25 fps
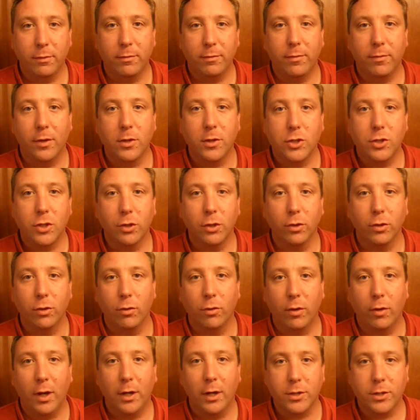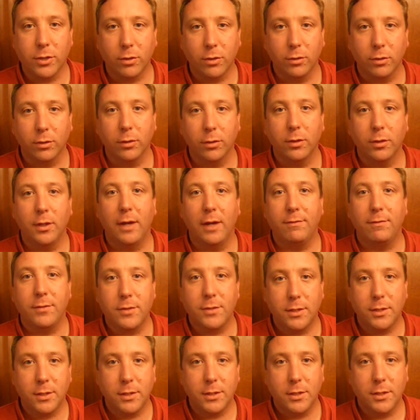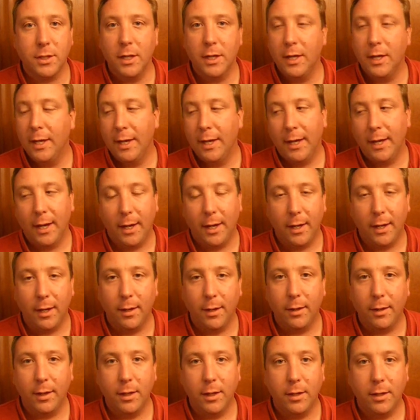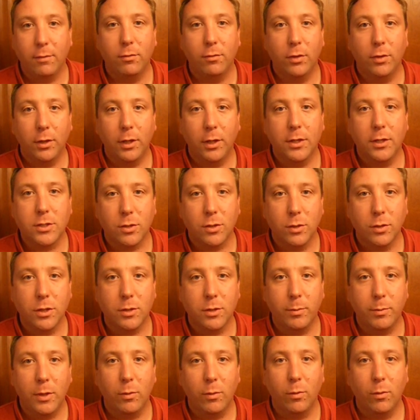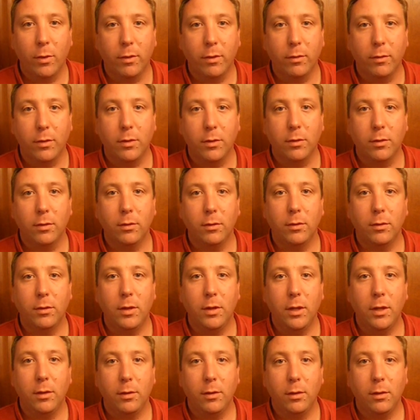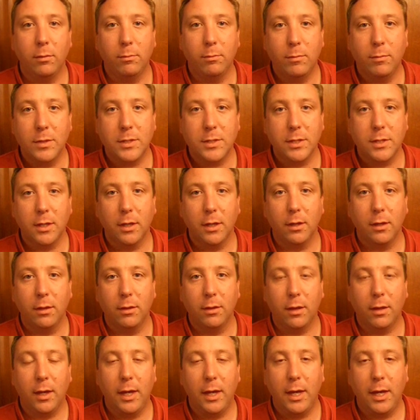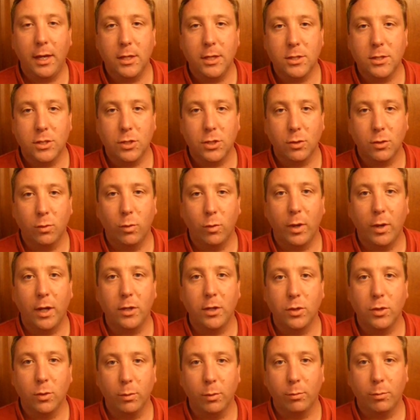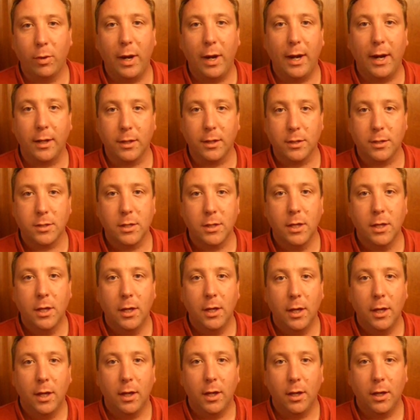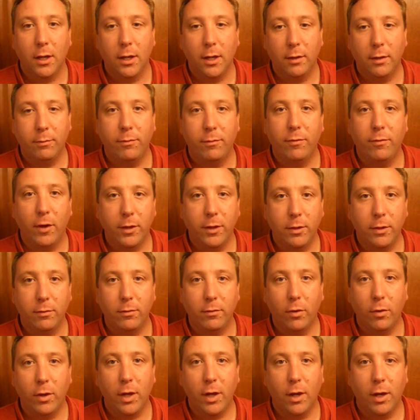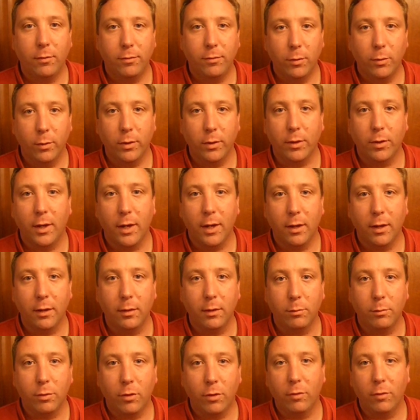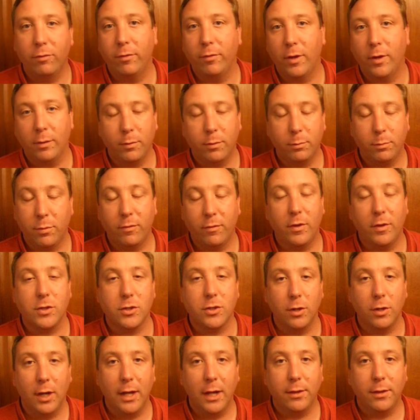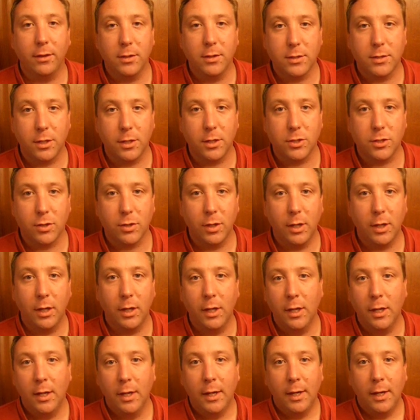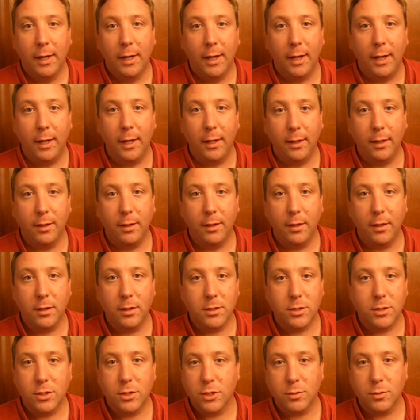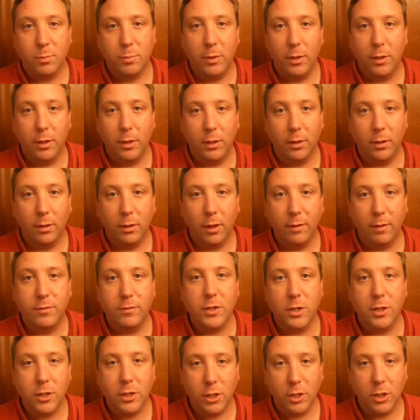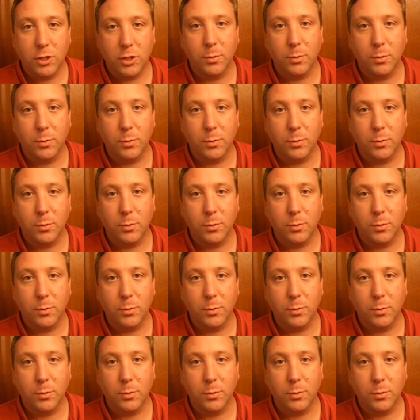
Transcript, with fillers: of functional neurological deficits. Uh, it really is going to be one of the, the missing keys to what I do in practice. Uh, I find it very helpful with a lot of the prof professional athletes that I treat, and it's just been a life-changing